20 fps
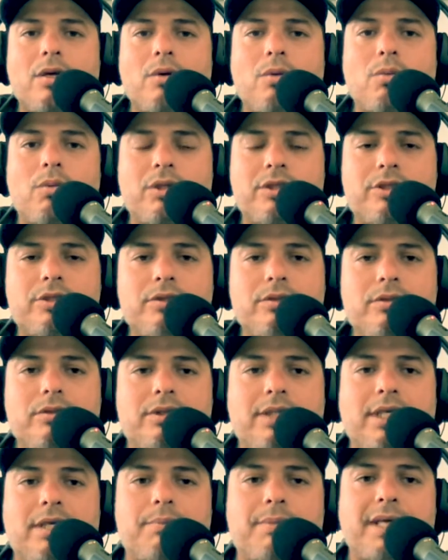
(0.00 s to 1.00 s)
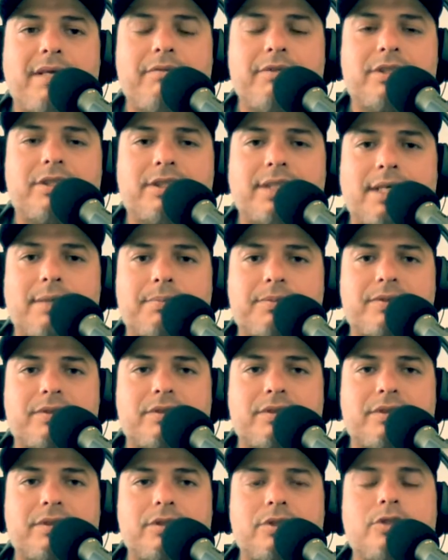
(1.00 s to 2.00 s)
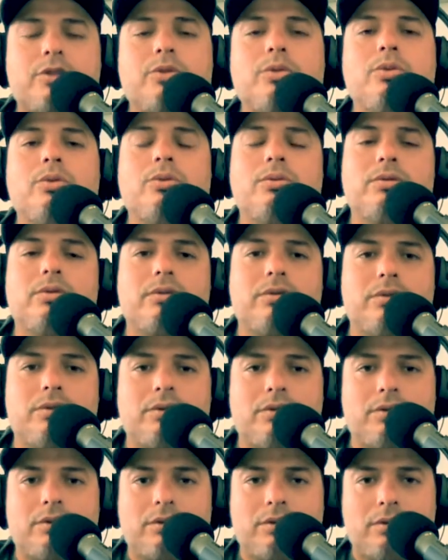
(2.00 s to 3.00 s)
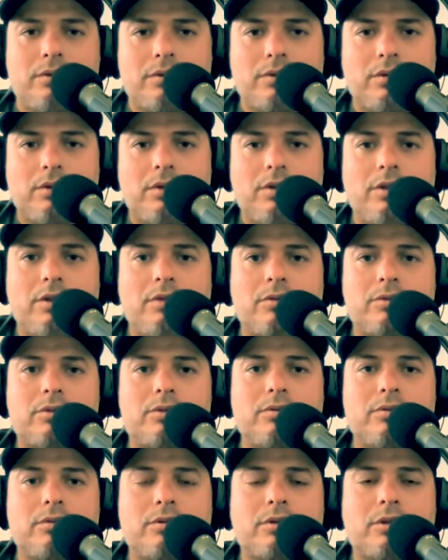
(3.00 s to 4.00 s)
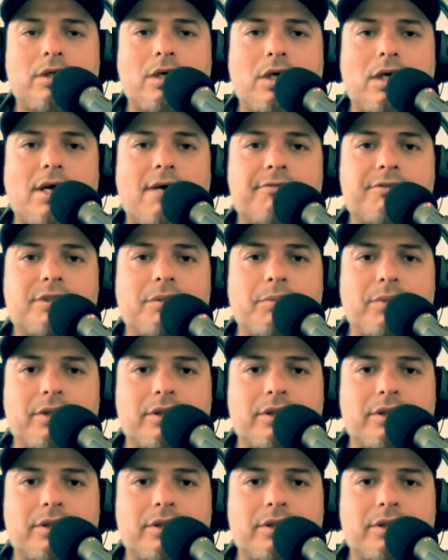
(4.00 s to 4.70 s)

once you take baby steps to you know, to cut off some of